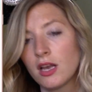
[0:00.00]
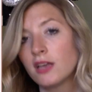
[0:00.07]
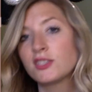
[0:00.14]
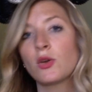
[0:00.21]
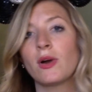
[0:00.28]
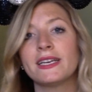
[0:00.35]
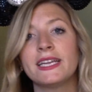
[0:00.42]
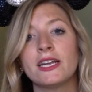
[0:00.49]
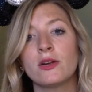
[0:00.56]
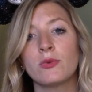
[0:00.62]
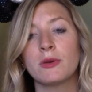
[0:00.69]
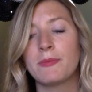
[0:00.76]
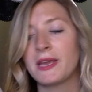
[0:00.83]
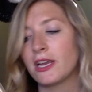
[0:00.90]
So on here
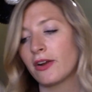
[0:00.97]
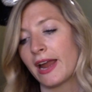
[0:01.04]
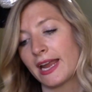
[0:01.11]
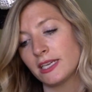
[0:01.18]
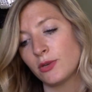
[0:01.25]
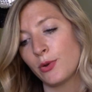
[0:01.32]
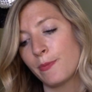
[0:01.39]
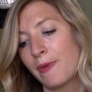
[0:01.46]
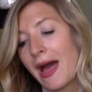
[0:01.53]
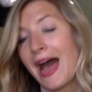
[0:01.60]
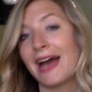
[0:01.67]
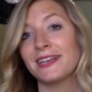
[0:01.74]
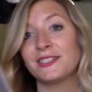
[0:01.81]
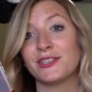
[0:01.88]
would be your annual
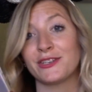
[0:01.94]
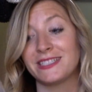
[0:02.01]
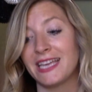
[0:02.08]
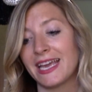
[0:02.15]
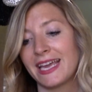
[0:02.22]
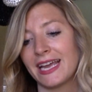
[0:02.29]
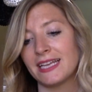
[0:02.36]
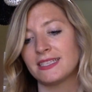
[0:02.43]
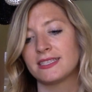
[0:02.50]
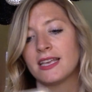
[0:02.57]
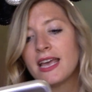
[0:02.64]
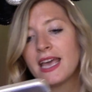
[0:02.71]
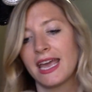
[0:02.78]
pass, your tickets.